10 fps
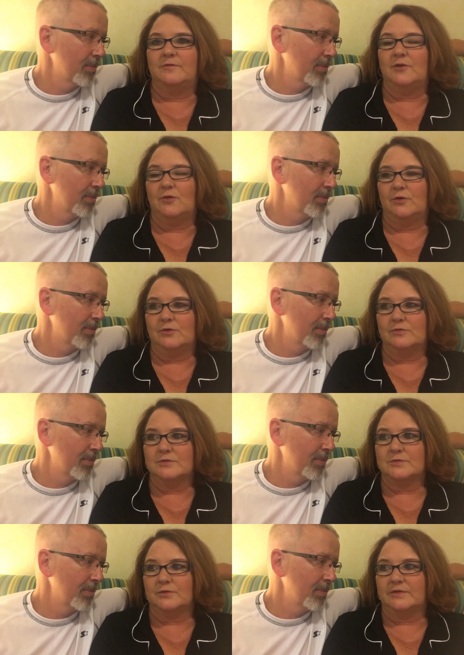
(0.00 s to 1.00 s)

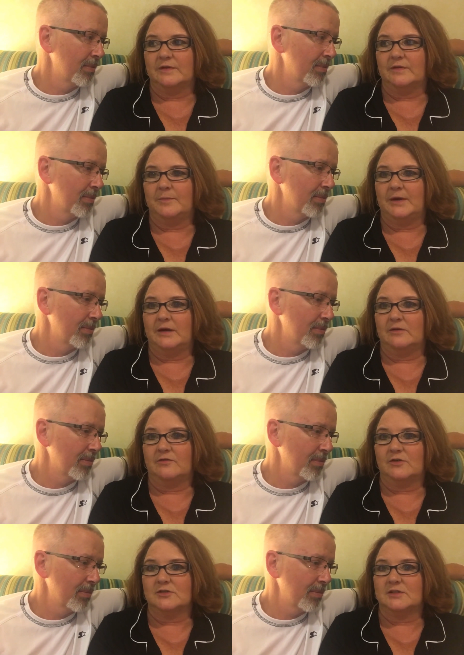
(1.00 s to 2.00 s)
Speaker 1: photos with this being the
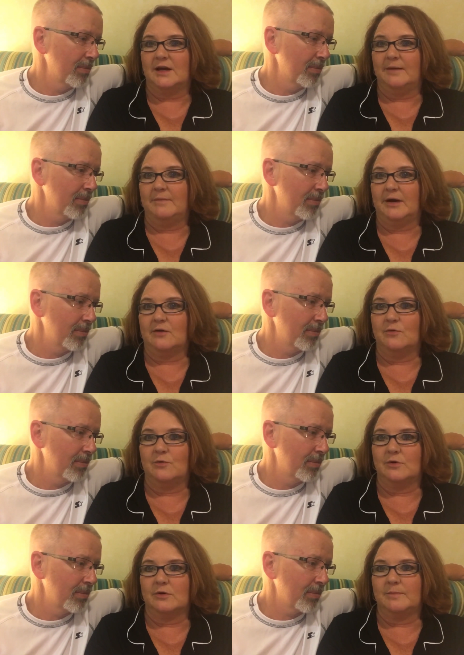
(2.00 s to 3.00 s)
first time Michael
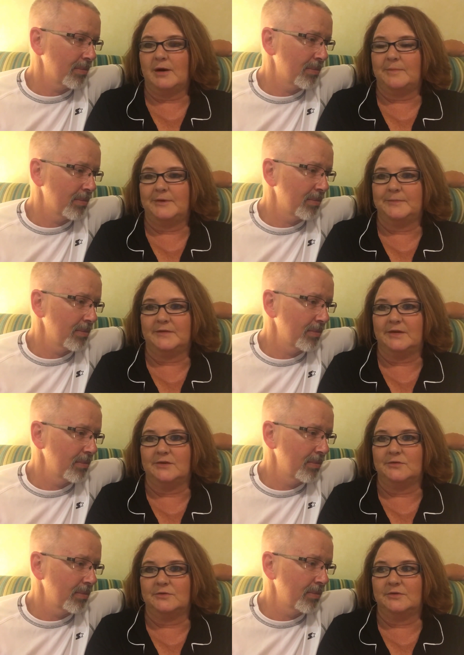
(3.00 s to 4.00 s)
wore Pop Pop's
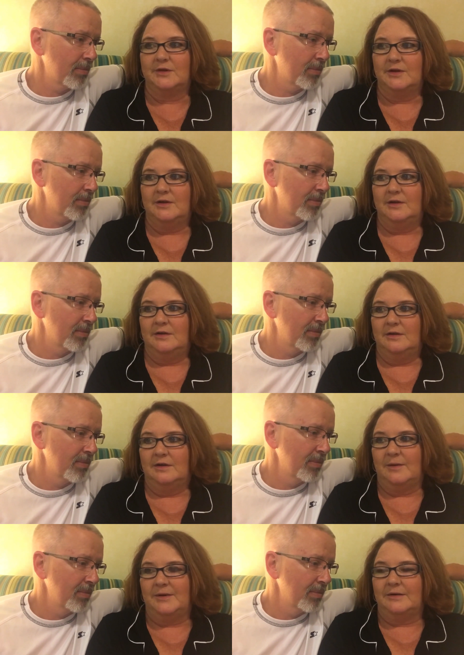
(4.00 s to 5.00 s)
kilt.
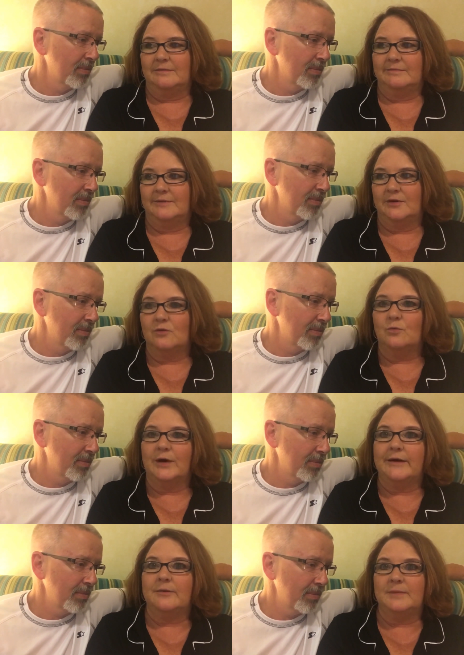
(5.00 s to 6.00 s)
I mean, he'll
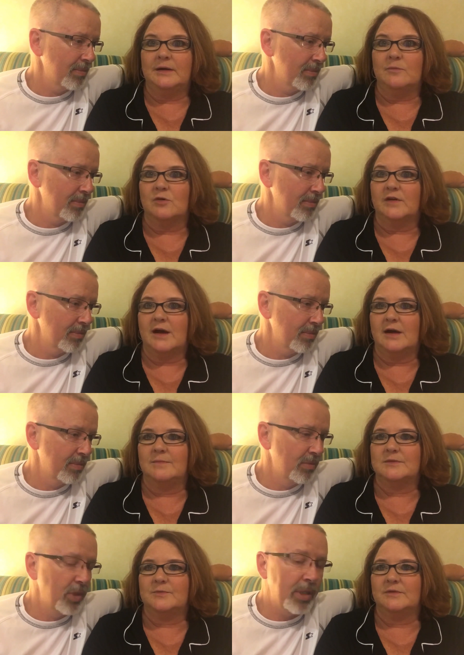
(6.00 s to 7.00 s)
wear it many more
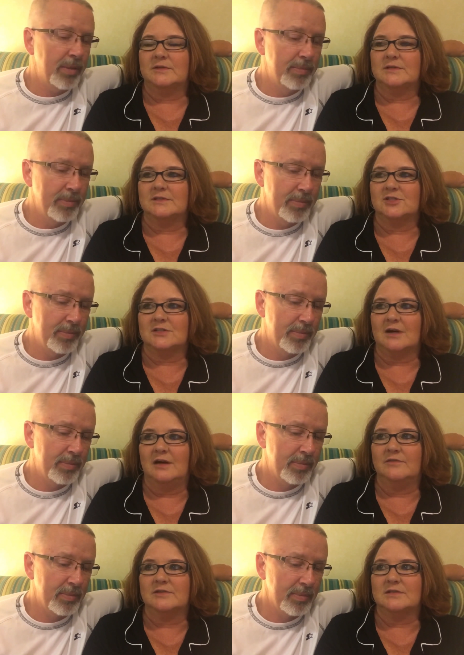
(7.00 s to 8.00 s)
times, but yeah. this is just kind
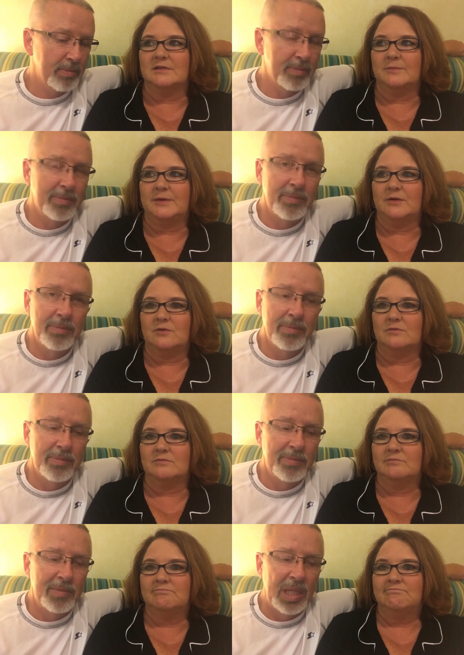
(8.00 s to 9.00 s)
of a sentimental.
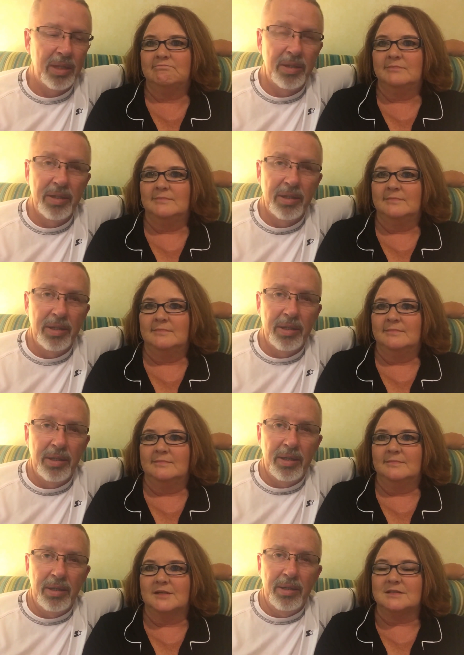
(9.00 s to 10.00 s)

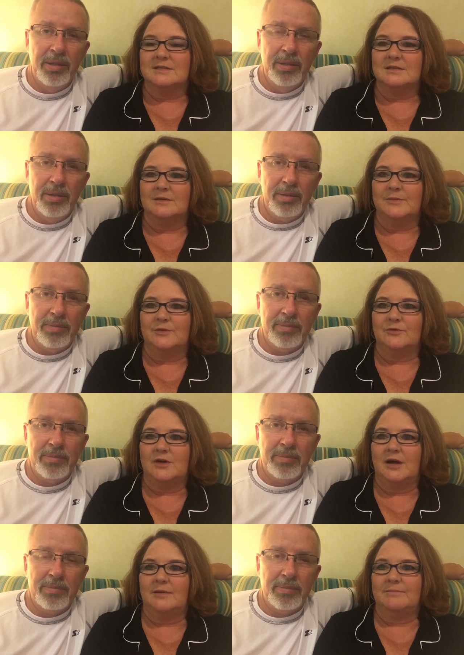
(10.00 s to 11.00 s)
It's a sentimental
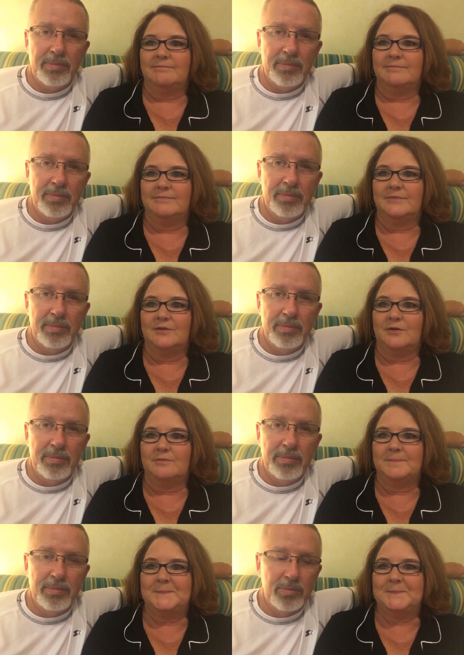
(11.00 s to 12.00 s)
time, so
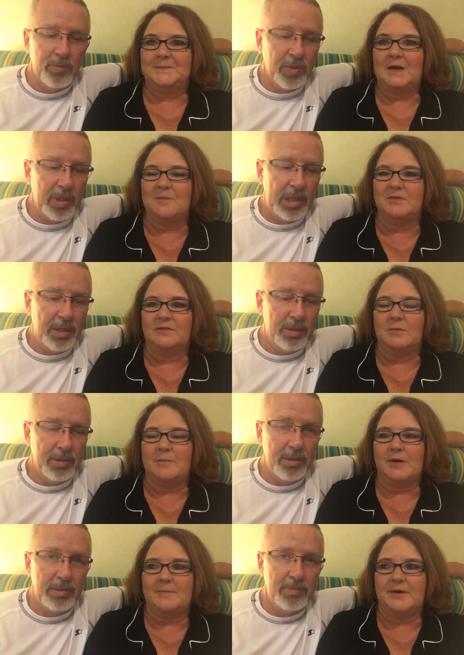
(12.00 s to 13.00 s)
I yeah. miss my
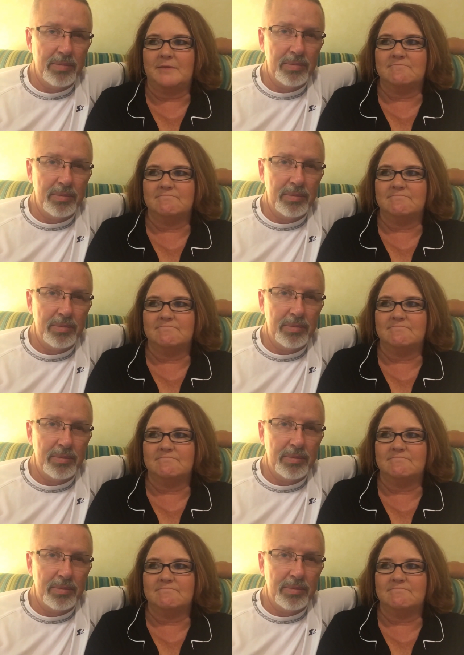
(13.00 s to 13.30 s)
pop pop.